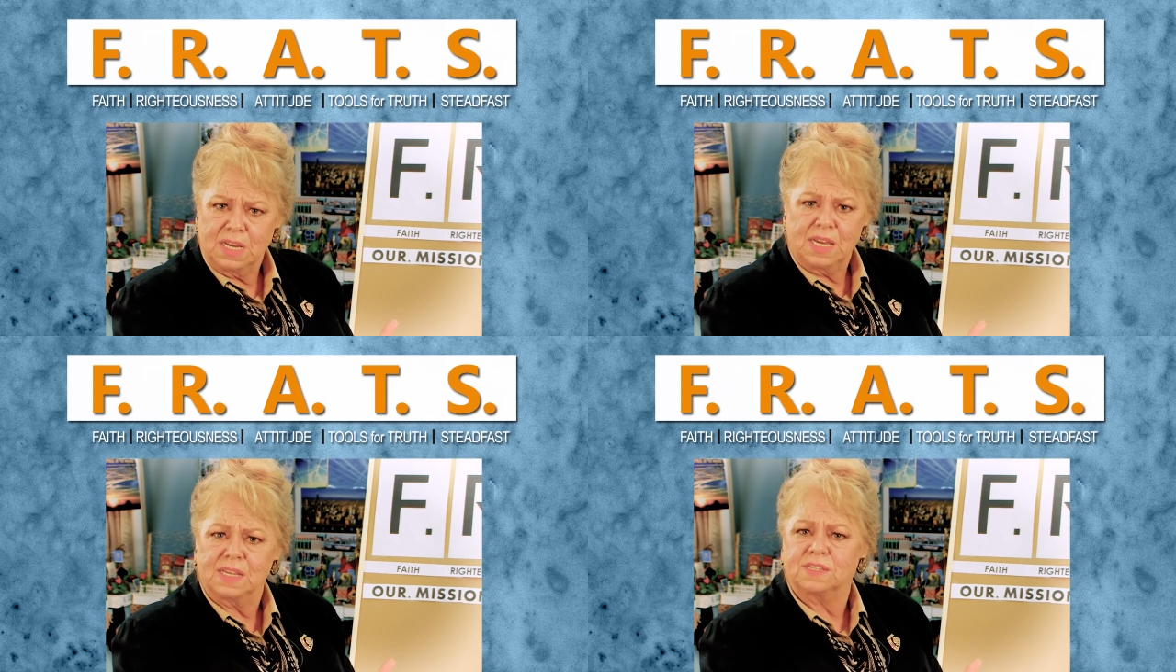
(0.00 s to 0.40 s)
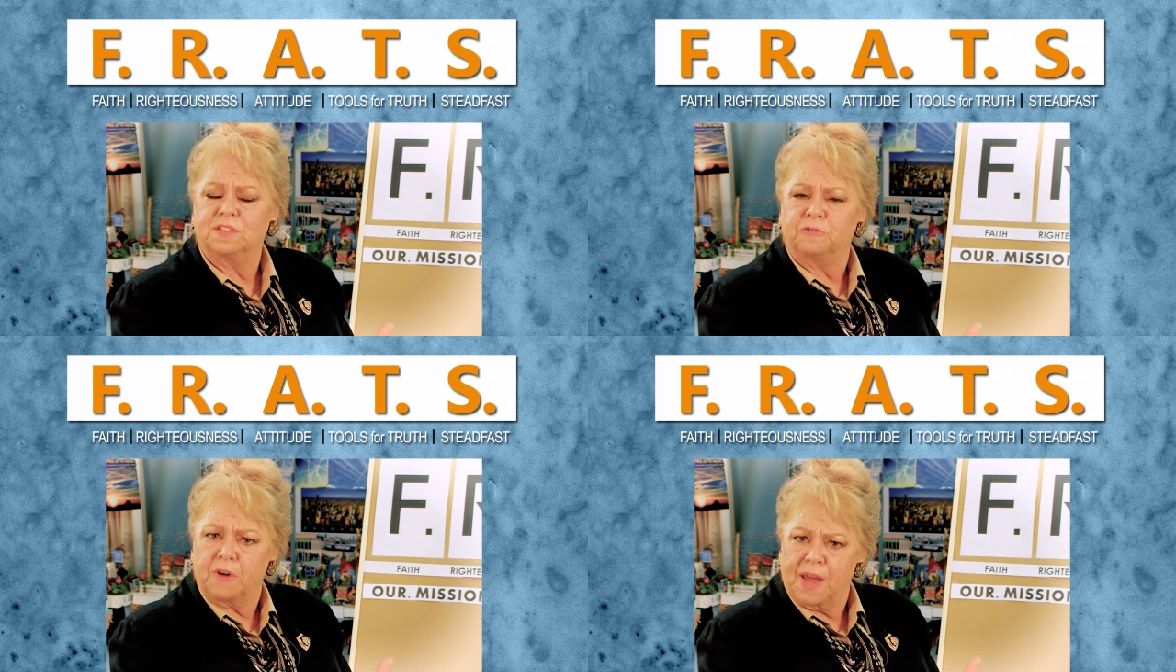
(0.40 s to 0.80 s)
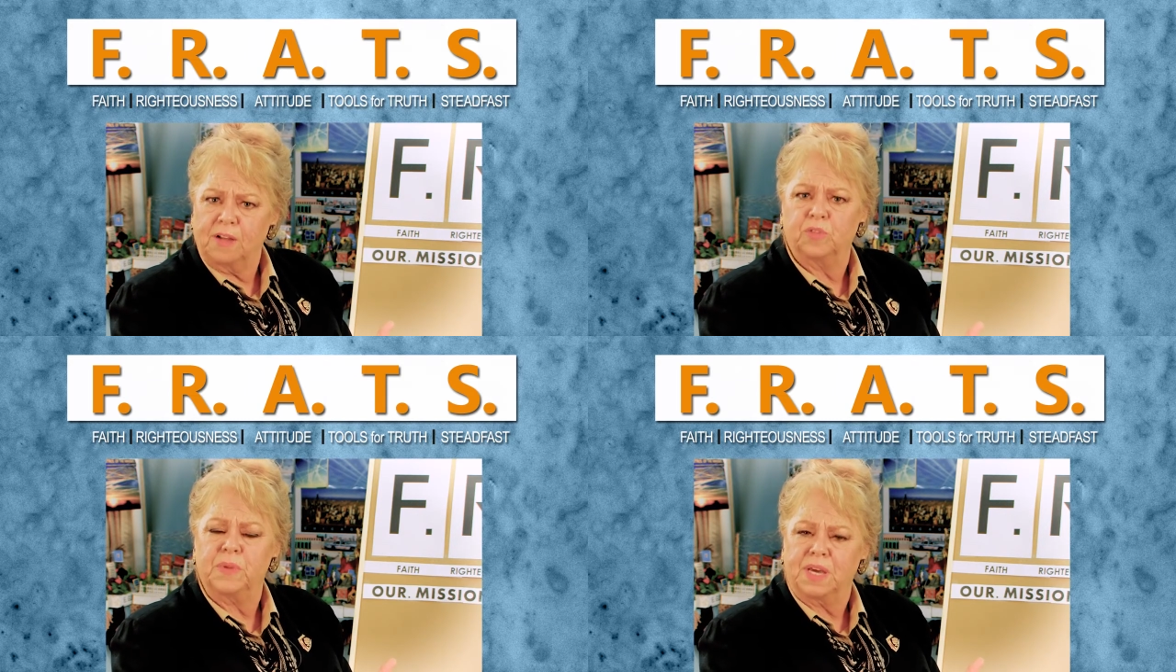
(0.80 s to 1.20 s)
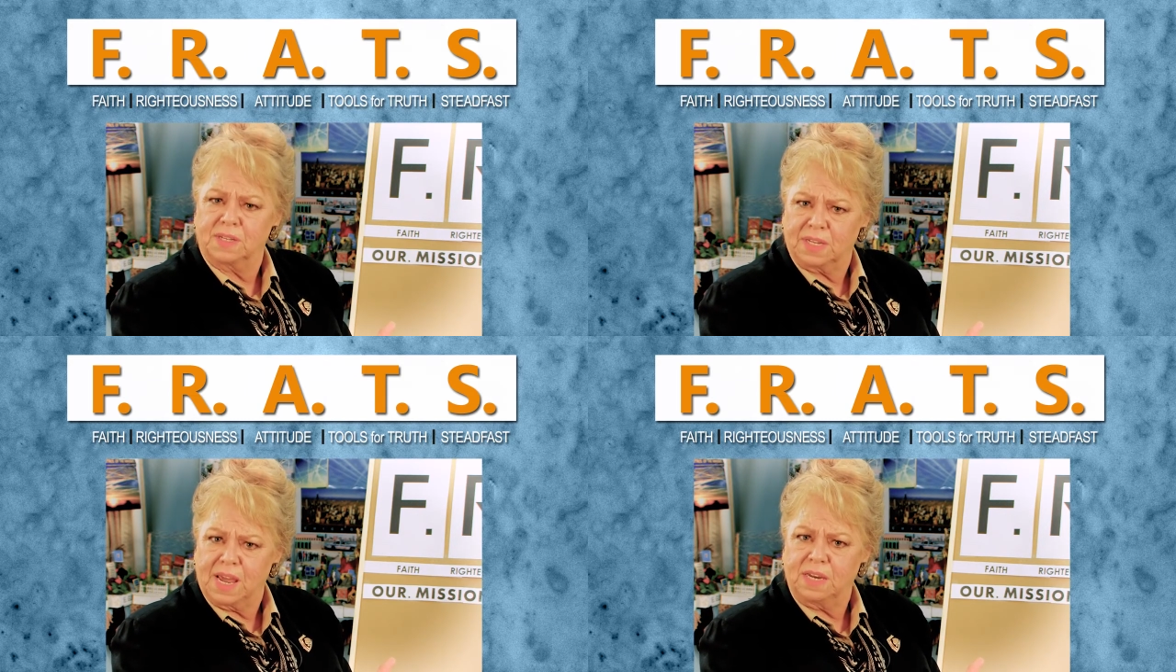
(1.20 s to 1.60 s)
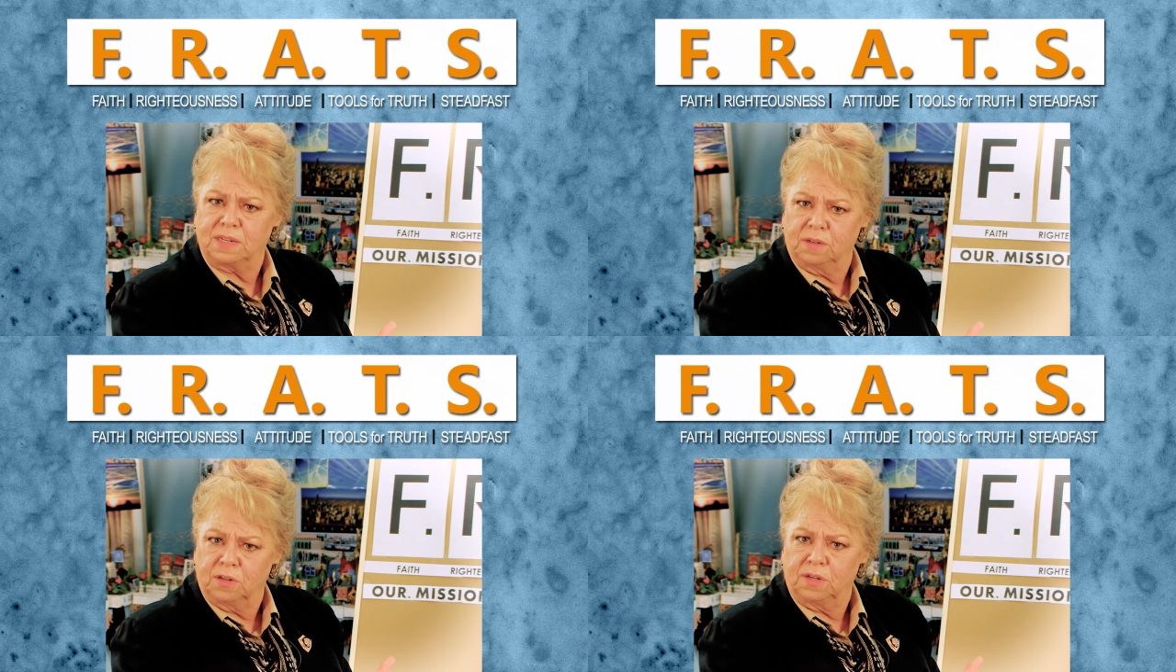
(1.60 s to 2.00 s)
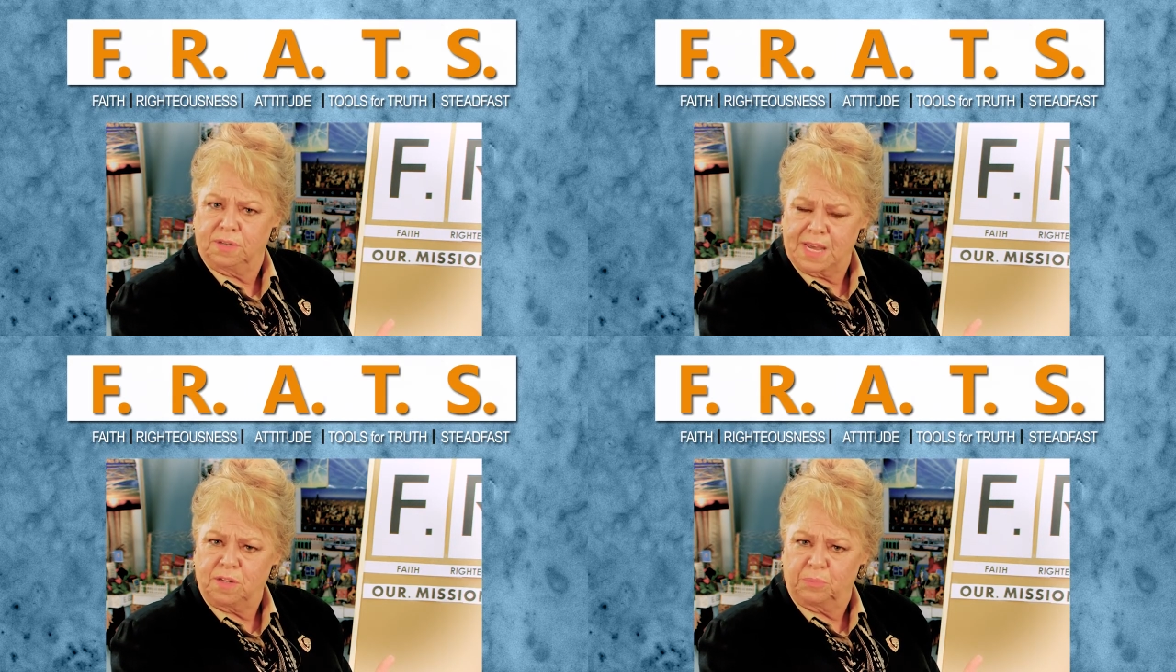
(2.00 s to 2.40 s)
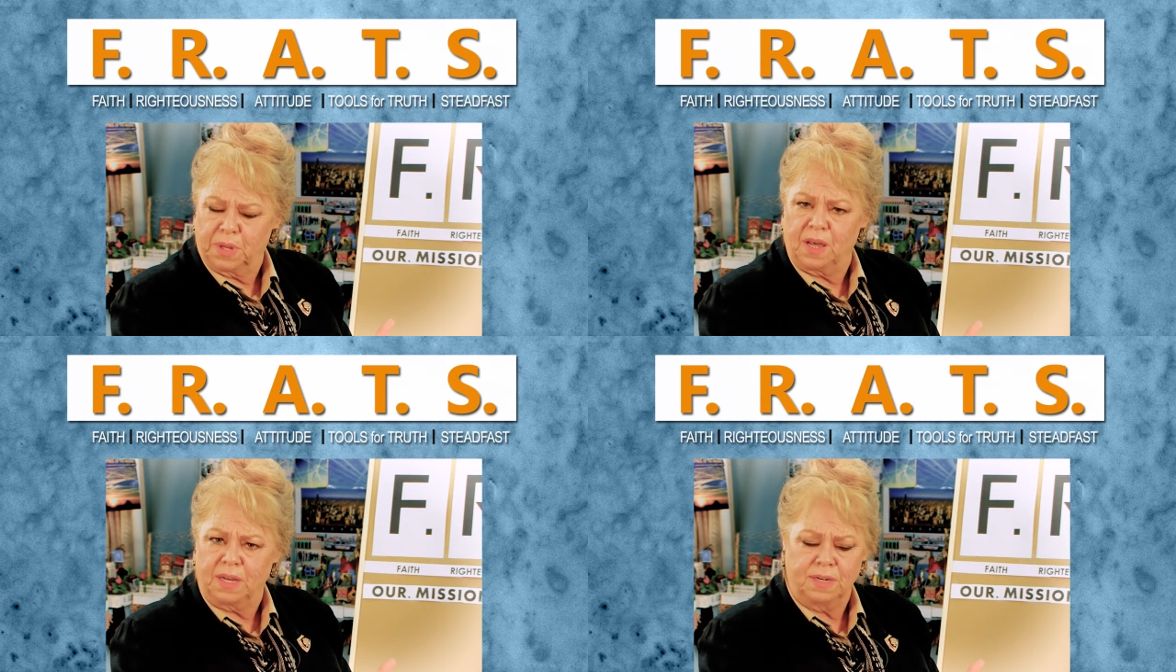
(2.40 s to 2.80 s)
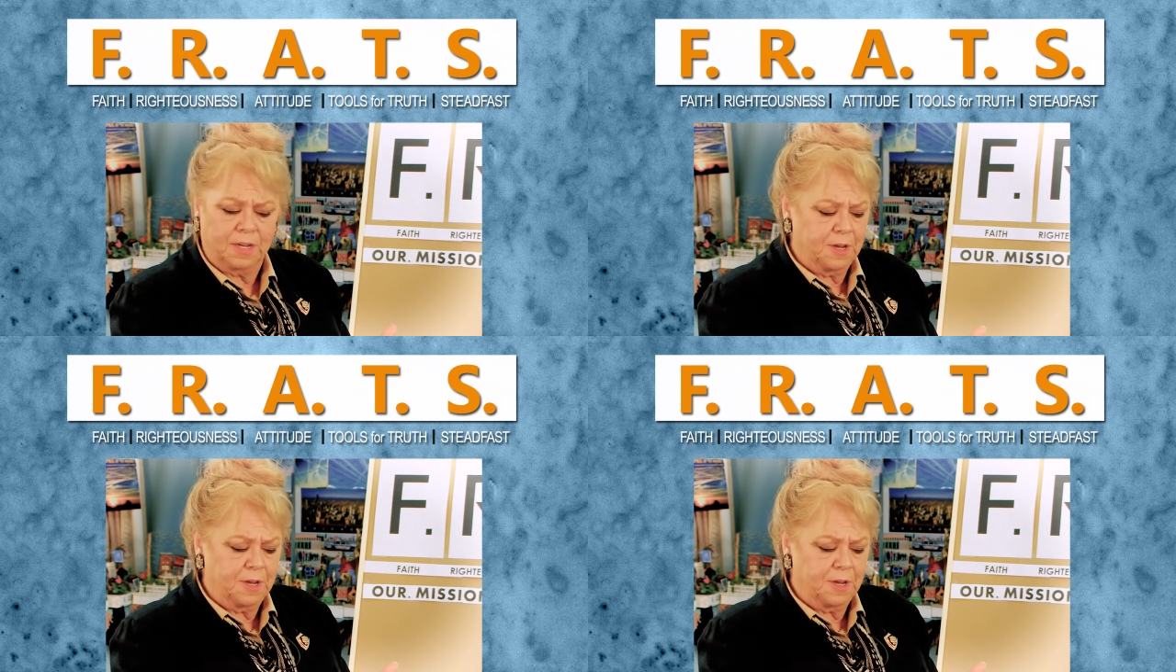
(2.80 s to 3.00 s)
It's defiled because it ate dead blood.